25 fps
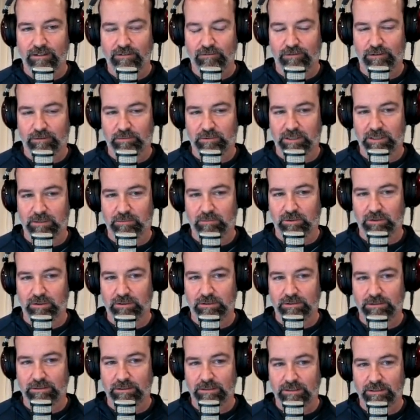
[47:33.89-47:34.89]
for
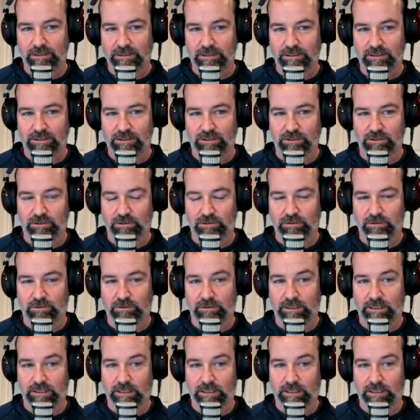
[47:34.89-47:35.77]
people to